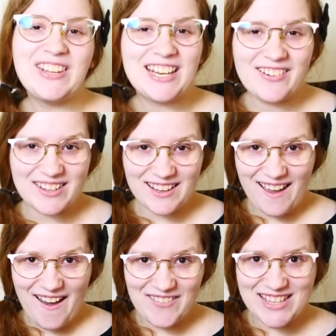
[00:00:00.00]
me know in the
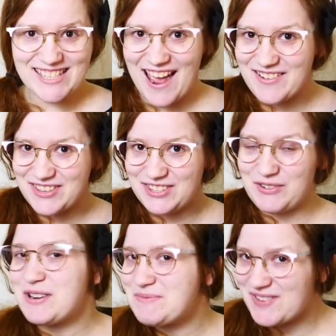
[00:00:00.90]
comments how
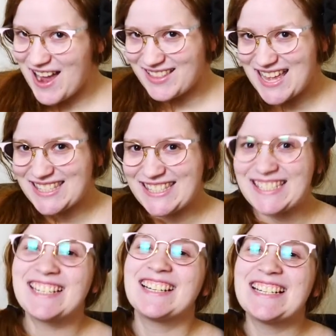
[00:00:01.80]
your
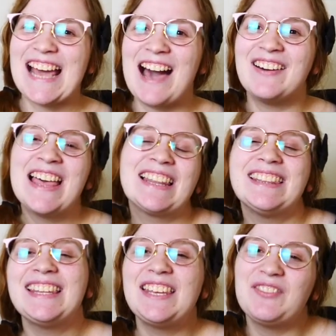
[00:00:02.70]
bralettes turned out.
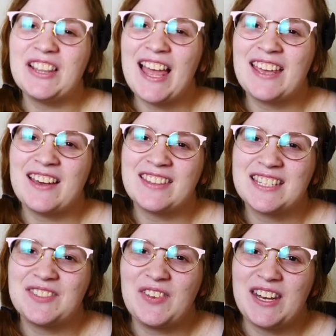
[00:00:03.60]
Leave a like on
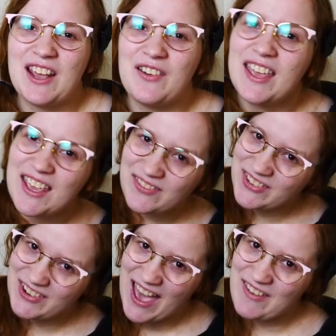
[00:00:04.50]
this video if
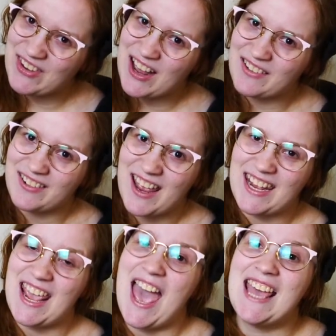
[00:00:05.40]
you haven't
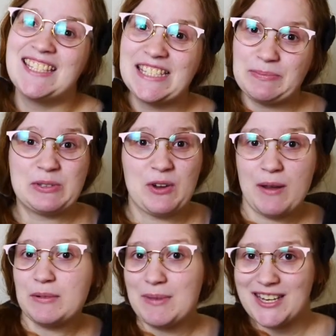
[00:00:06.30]
already, and
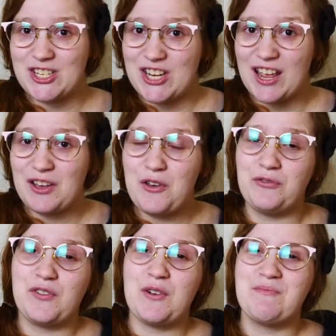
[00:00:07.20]
subscribe to my
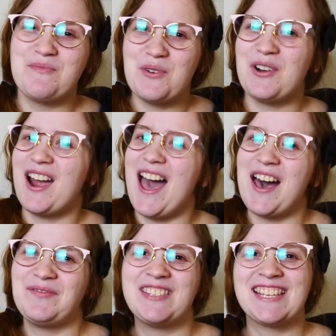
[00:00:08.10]
channel for more
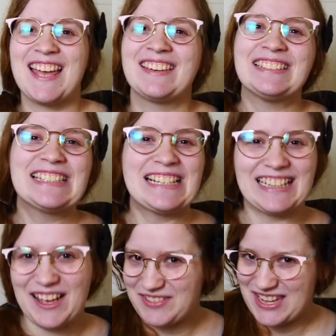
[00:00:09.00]
upcycled
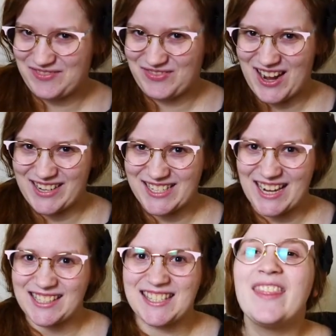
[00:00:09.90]
clothing
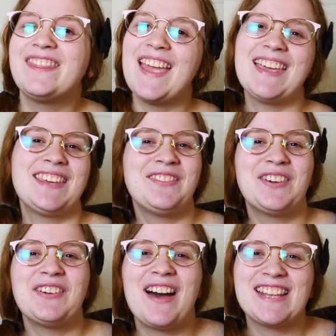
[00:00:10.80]
projects. Thank you
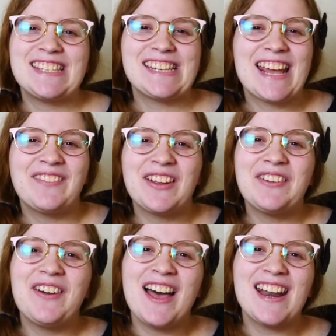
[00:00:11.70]
for watching,
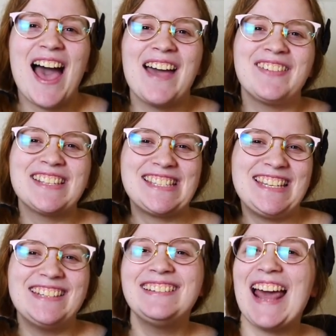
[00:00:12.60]
everyone. I will
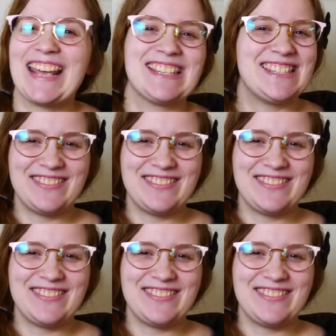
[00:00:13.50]
see you next